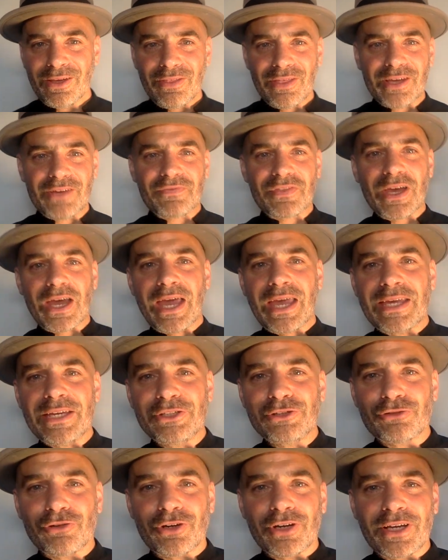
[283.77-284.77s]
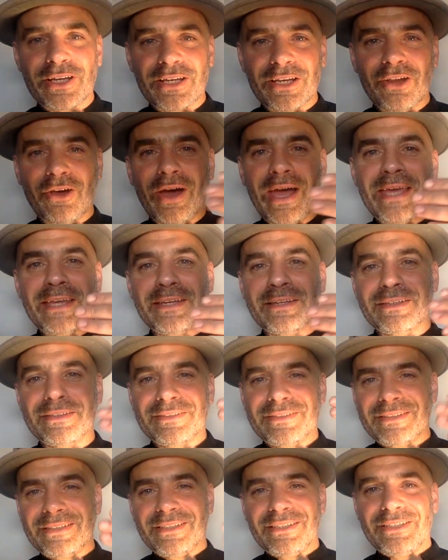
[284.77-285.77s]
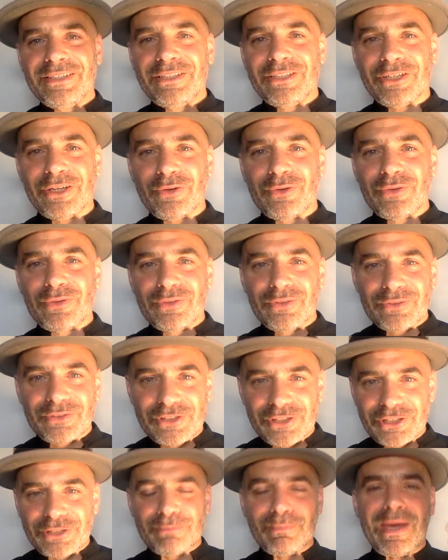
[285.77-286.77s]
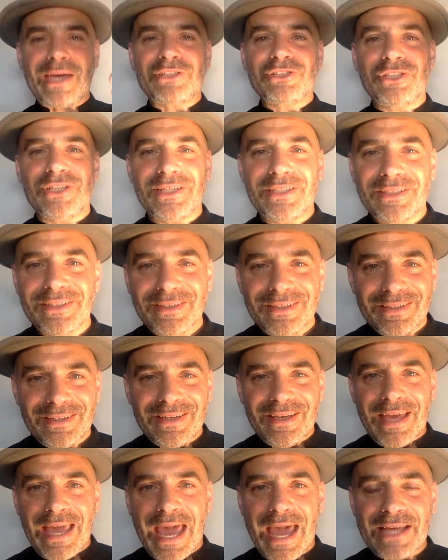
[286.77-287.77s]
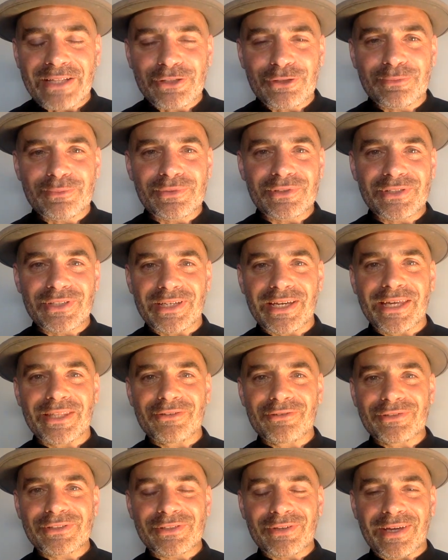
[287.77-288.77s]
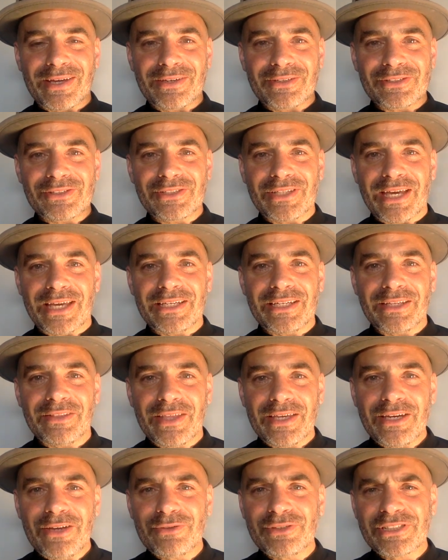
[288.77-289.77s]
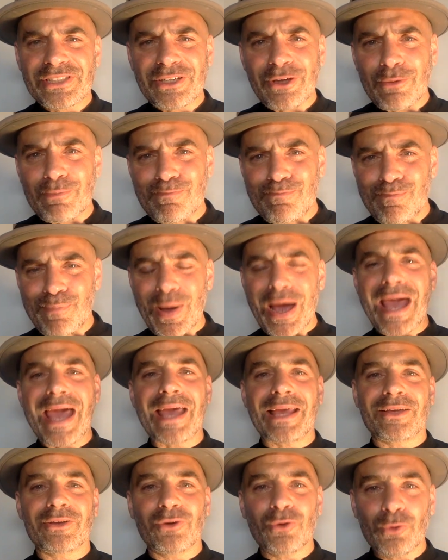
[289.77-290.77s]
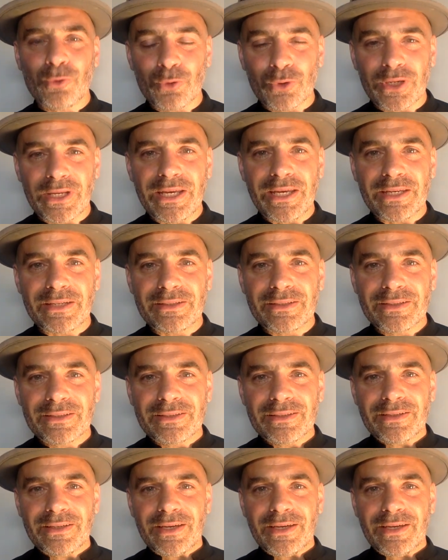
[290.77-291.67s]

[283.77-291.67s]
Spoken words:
Think of the Hadron Collider, smashing atoms together as I understand it. They don't just go bang all in.